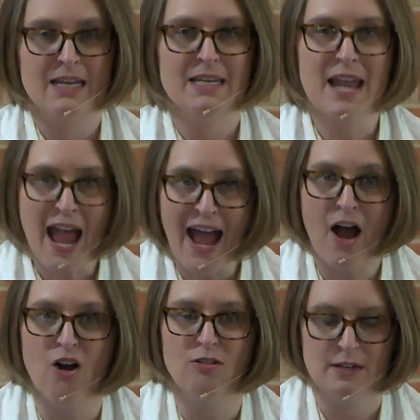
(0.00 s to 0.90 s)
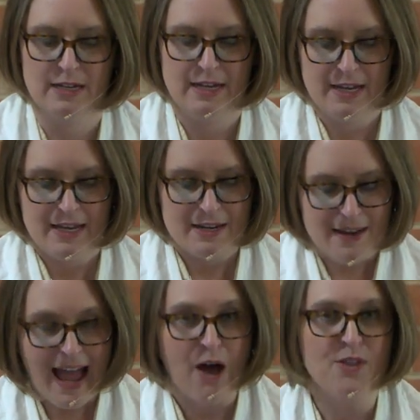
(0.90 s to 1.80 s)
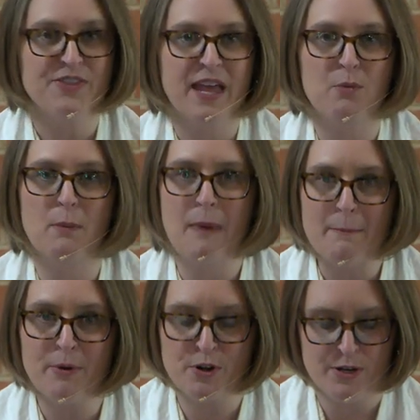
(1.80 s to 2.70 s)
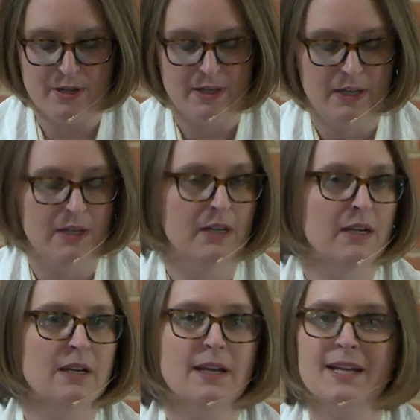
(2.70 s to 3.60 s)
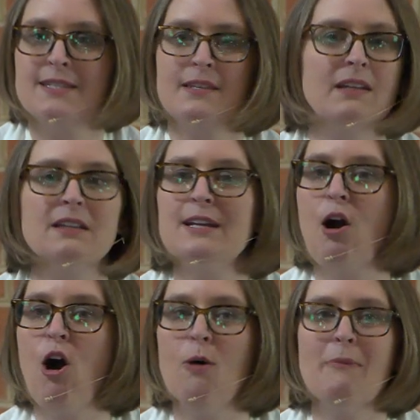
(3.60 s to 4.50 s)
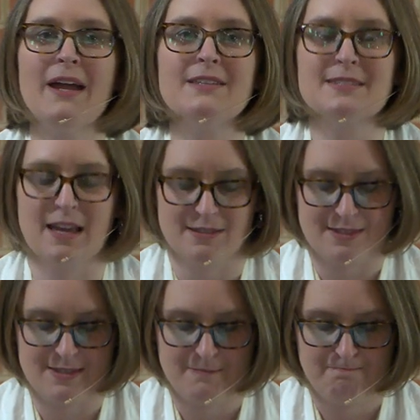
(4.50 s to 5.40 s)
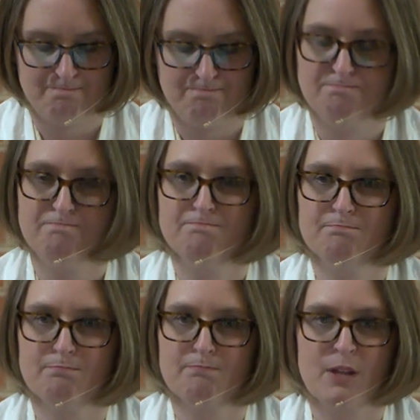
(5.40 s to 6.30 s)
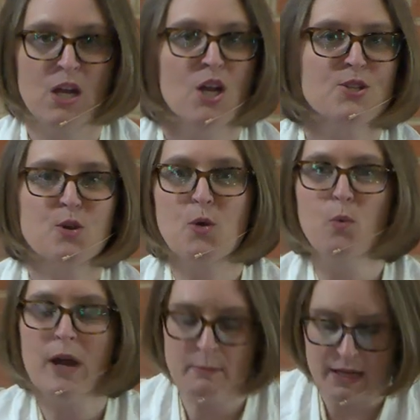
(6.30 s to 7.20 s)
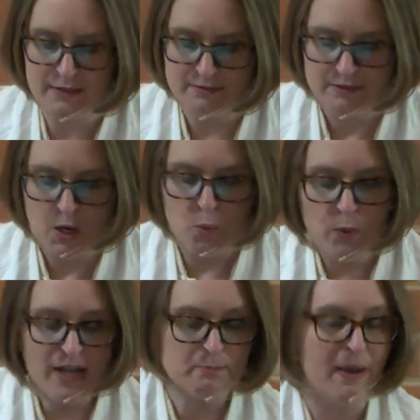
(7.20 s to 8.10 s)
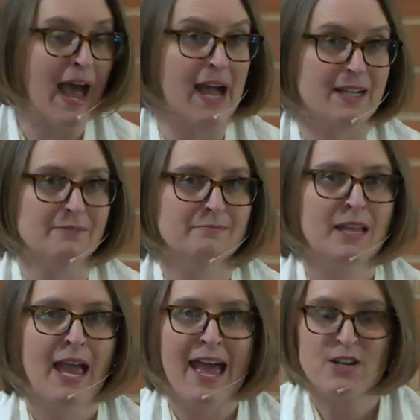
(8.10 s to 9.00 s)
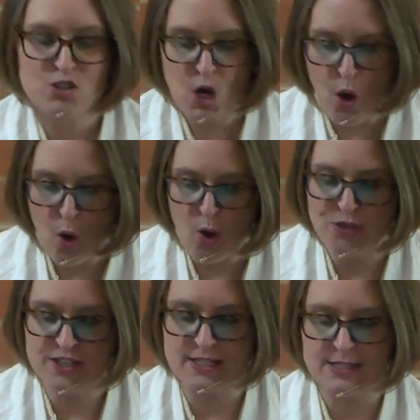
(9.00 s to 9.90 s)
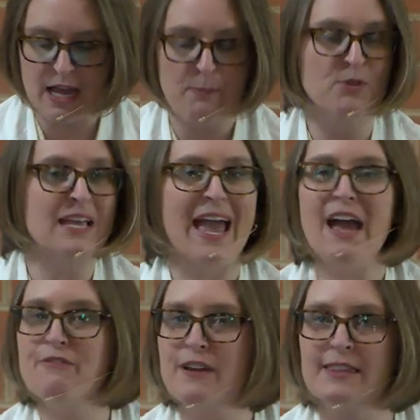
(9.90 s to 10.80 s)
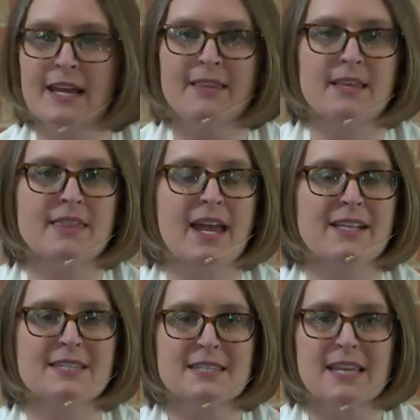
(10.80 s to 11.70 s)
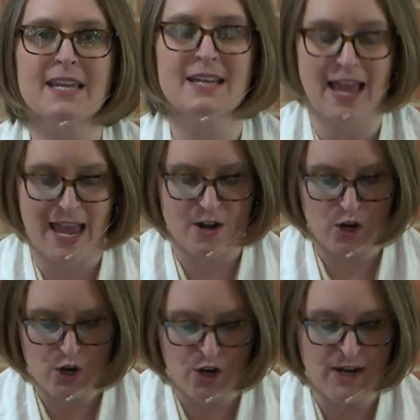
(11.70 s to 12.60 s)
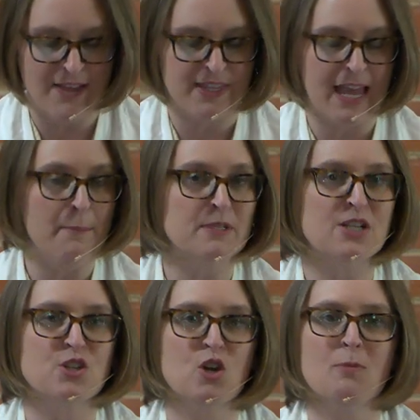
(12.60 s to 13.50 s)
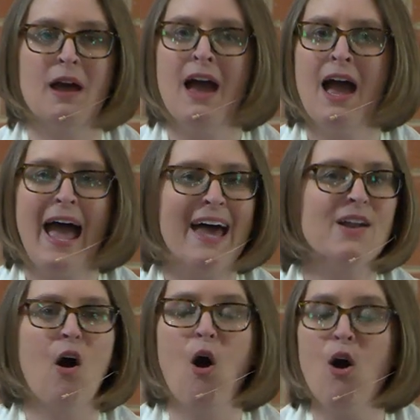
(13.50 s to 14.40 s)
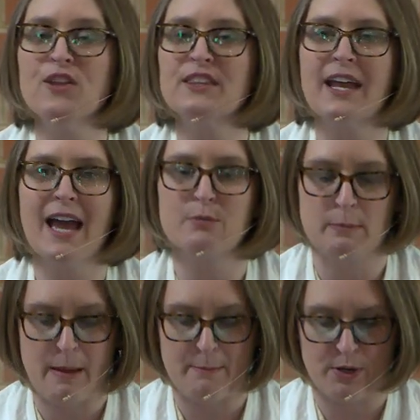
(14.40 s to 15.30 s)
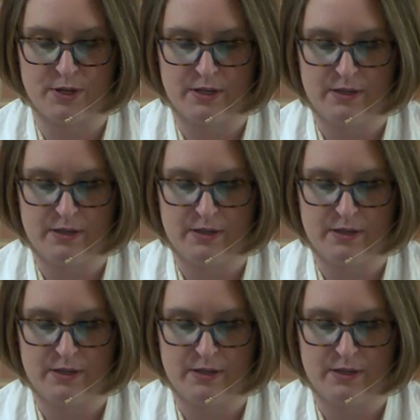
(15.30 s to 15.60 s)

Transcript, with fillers: Now, now that they remembered, it suddenly all made sense. So the women went back and told the disciples everything that they had seen and heard at the empty tomb and all that they had remembered.